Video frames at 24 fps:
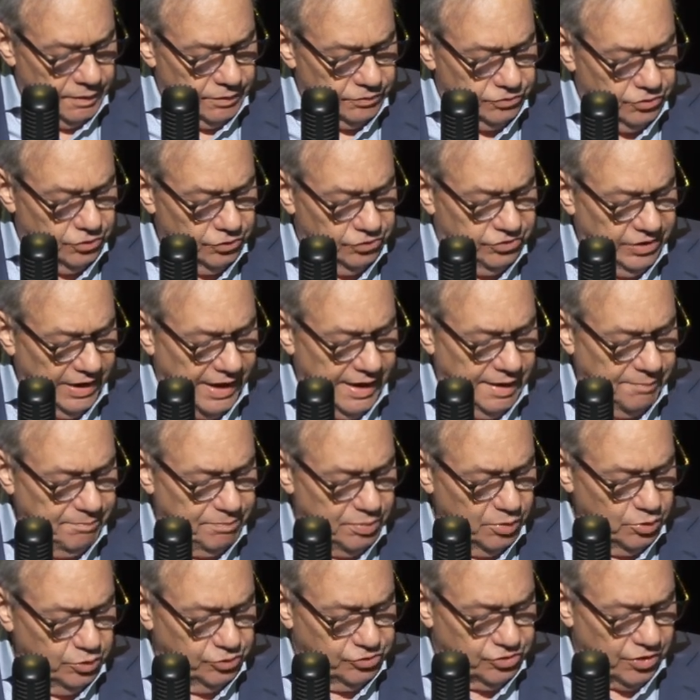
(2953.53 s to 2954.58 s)
Suzanne
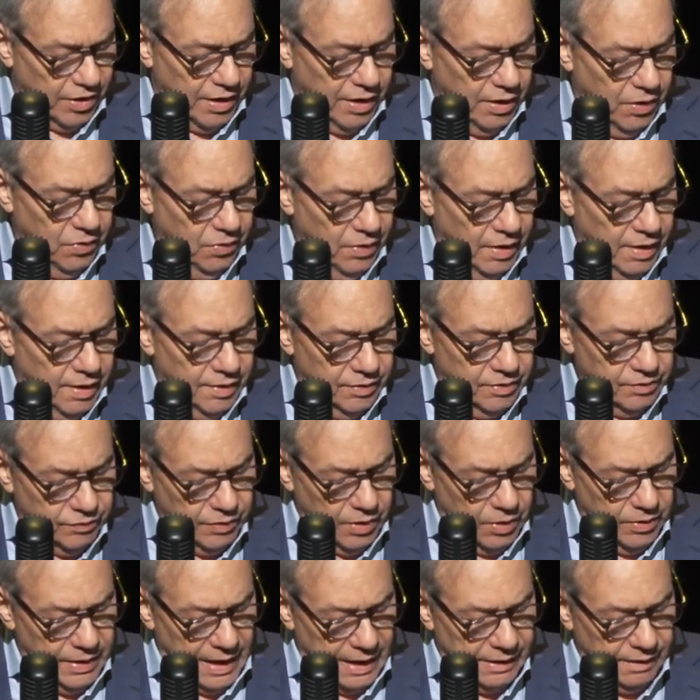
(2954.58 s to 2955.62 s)
Boudreau, the
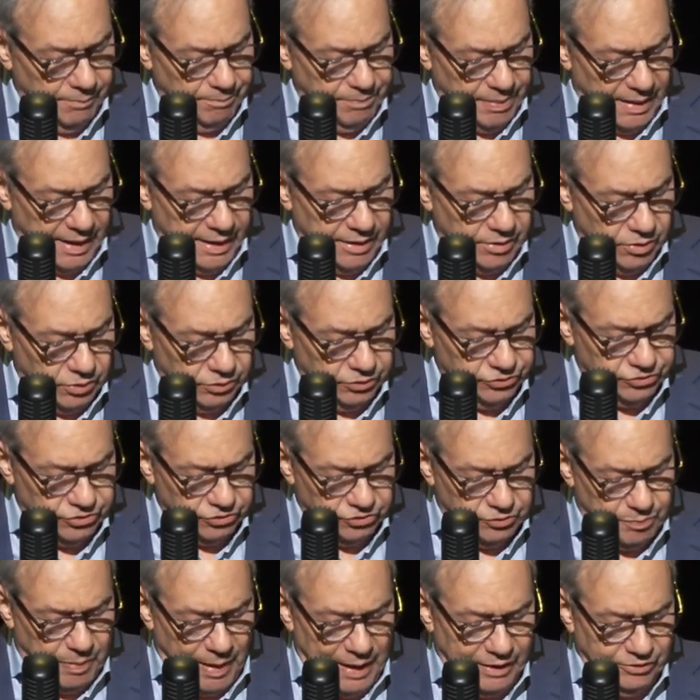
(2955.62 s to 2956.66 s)
Rhode Island potholes are
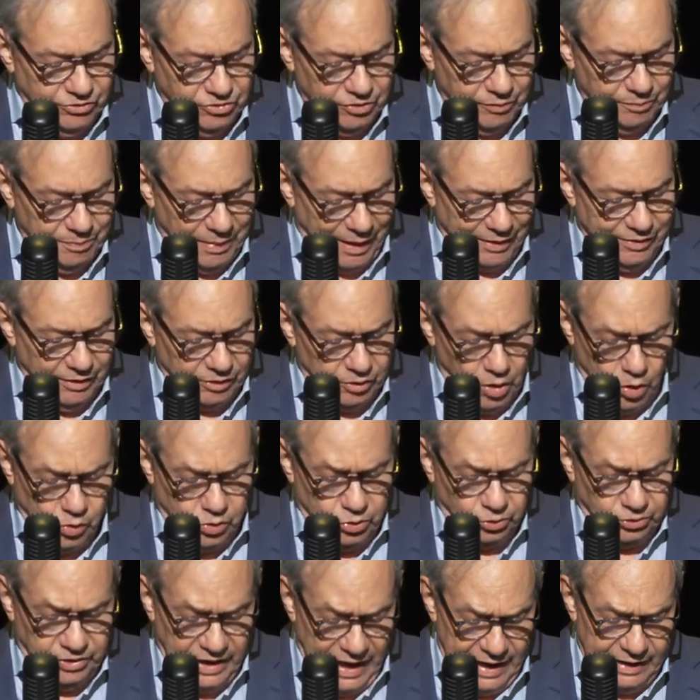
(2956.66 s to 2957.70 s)
sponsored by the
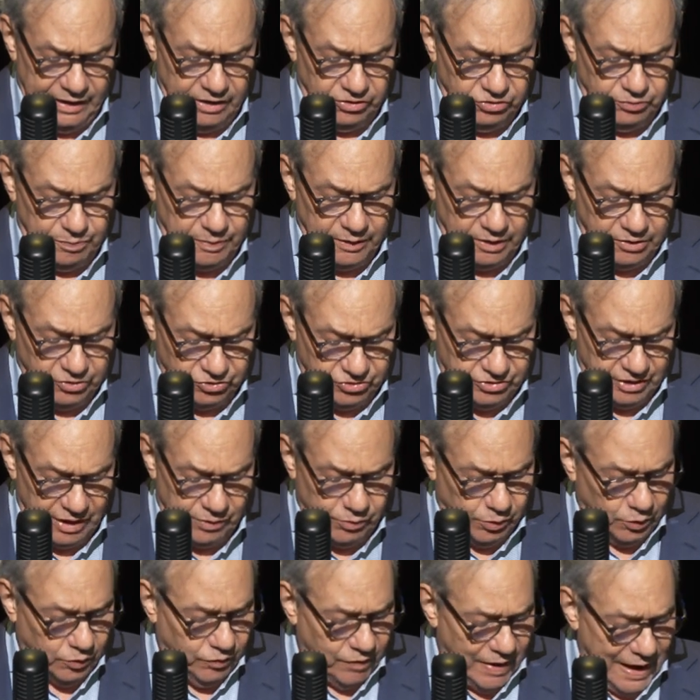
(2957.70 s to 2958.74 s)
local dentist because they
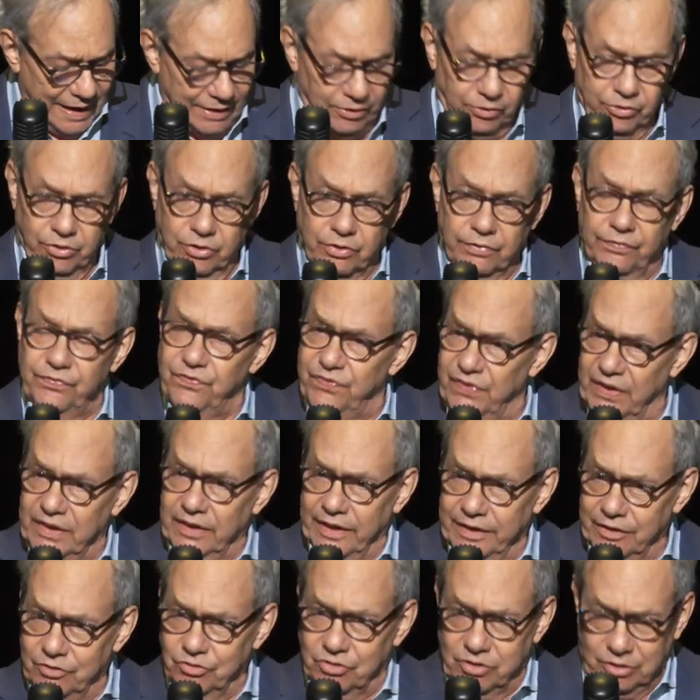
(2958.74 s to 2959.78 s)
will rattle your
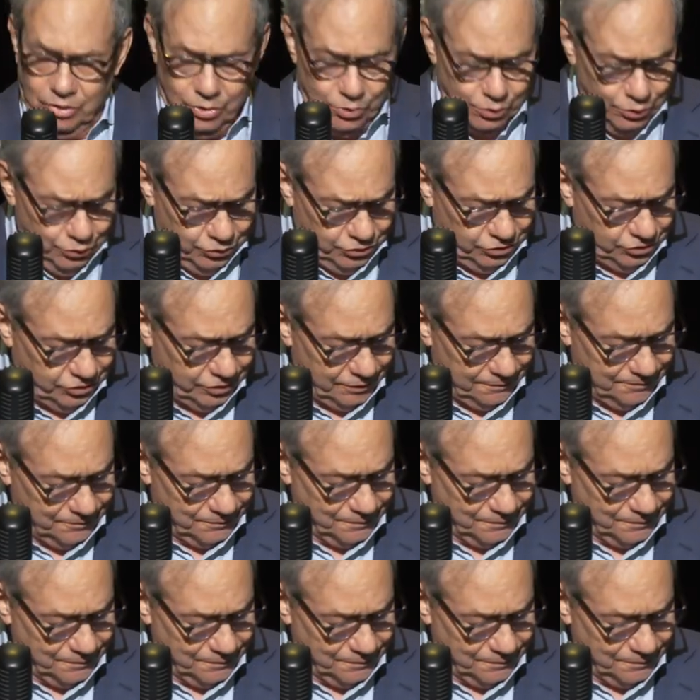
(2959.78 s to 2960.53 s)
fillings loose.